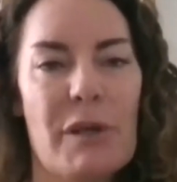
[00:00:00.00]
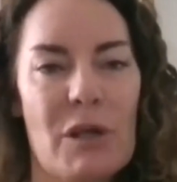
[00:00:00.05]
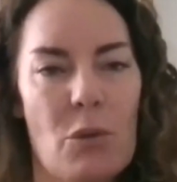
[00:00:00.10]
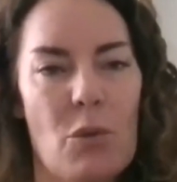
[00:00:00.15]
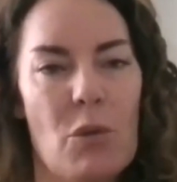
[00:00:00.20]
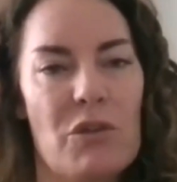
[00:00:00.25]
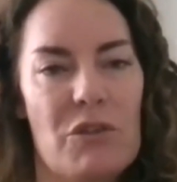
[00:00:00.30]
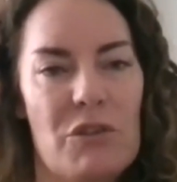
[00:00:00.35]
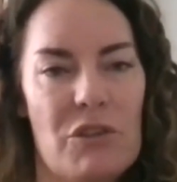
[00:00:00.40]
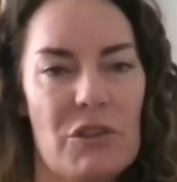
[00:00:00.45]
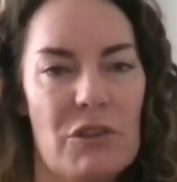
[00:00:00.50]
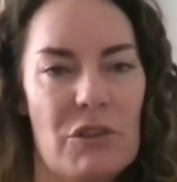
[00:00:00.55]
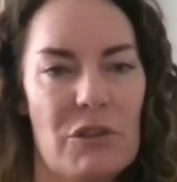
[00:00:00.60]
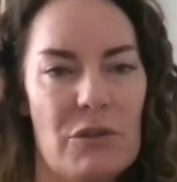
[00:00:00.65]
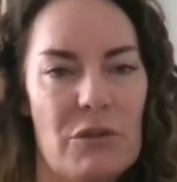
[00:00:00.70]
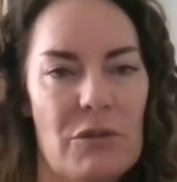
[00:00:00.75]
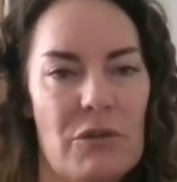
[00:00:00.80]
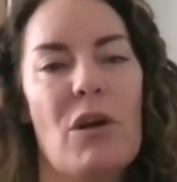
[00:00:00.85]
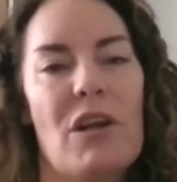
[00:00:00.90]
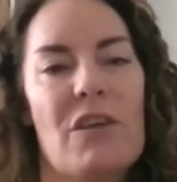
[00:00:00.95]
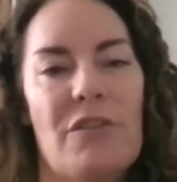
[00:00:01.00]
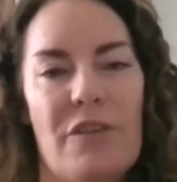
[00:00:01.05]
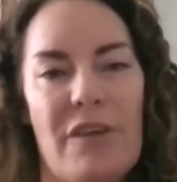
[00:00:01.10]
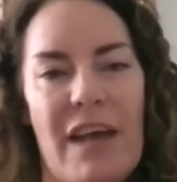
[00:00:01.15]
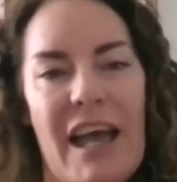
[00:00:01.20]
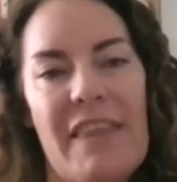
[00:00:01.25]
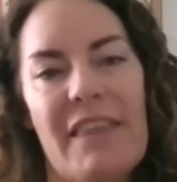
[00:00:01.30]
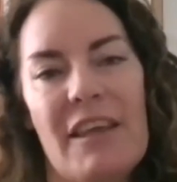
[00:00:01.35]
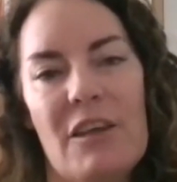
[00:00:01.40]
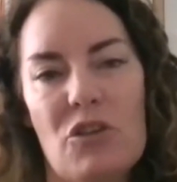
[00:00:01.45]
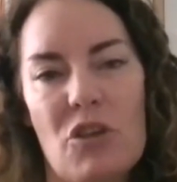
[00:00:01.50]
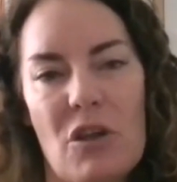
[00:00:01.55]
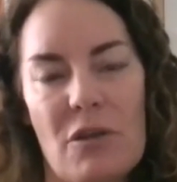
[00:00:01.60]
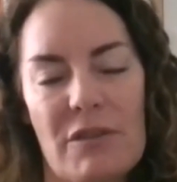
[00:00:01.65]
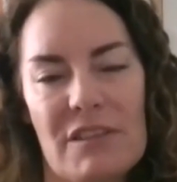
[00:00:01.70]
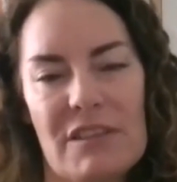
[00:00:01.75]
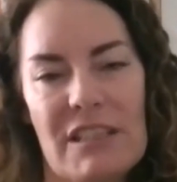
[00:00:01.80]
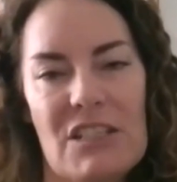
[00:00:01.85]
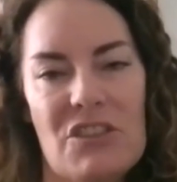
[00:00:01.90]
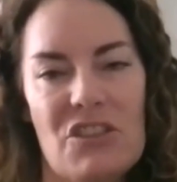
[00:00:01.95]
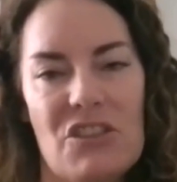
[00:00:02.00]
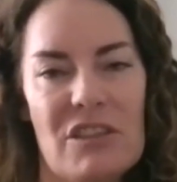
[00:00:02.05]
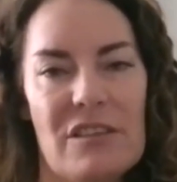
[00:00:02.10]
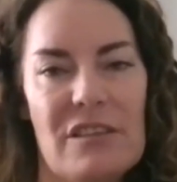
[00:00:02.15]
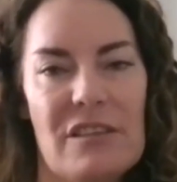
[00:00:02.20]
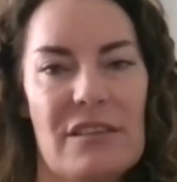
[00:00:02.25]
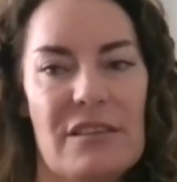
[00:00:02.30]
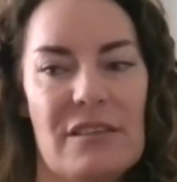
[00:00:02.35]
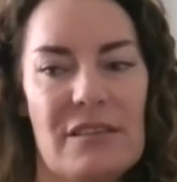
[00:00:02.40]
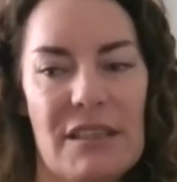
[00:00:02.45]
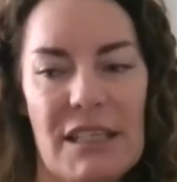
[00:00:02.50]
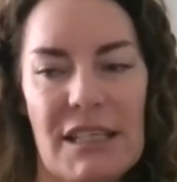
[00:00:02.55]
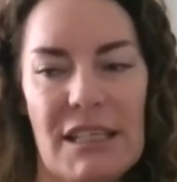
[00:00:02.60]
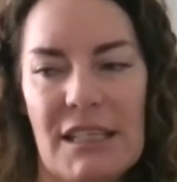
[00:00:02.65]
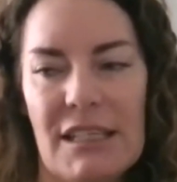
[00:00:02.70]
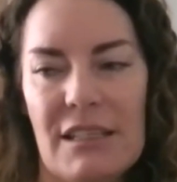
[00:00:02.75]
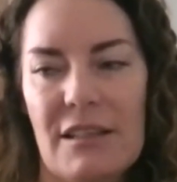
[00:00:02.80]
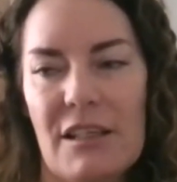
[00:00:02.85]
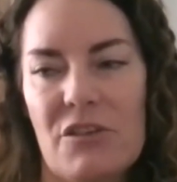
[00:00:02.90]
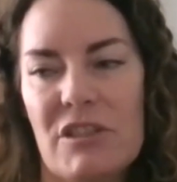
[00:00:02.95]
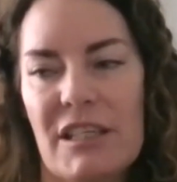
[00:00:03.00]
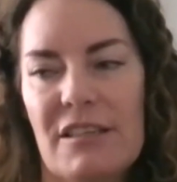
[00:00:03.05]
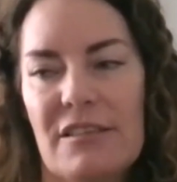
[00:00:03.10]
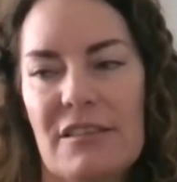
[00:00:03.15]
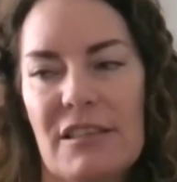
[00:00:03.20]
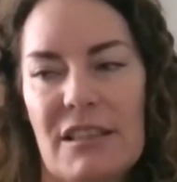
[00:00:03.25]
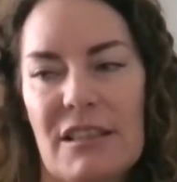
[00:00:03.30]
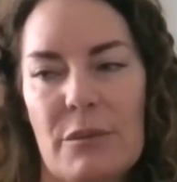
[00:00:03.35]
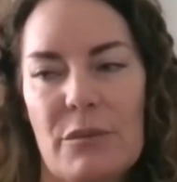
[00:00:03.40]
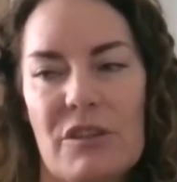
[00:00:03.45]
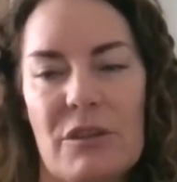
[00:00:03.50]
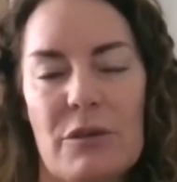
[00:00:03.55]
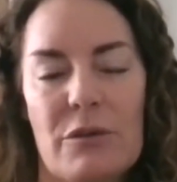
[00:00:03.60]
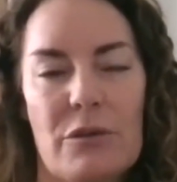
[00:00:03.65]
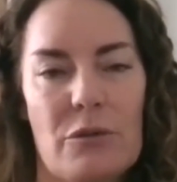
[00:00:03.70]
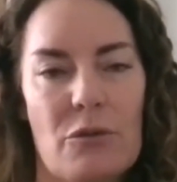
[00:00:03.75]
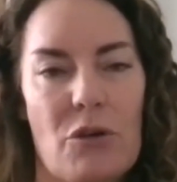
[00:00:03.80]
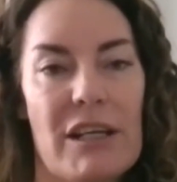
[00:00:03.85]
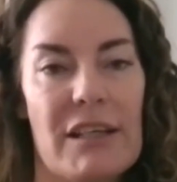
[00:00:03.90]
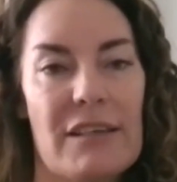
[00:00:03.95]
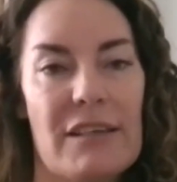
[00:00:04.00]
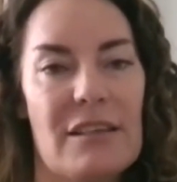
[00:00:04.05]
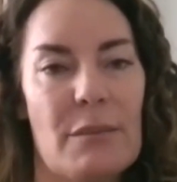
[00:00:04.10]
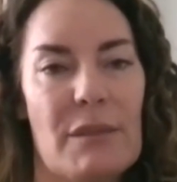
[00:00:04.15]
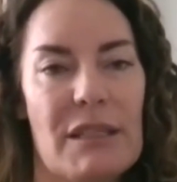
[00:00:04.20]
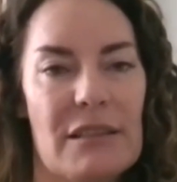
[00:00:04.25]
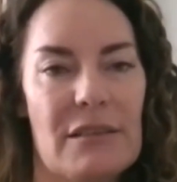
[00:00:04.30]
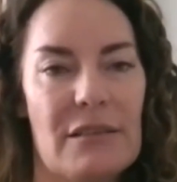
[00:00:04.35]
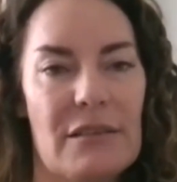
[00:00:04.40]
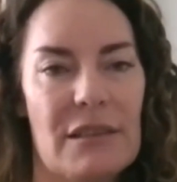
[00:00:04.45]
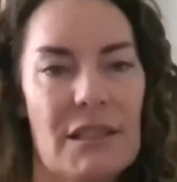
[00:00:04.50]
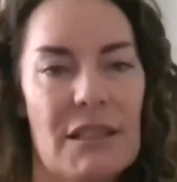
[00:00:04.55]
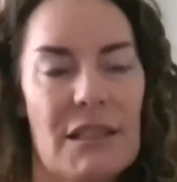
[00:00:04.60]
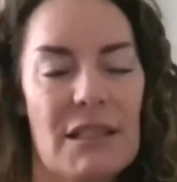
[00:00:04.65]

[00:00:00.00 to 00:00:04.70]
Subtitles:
but I want to have had those conversations and see, do they see themselves writing something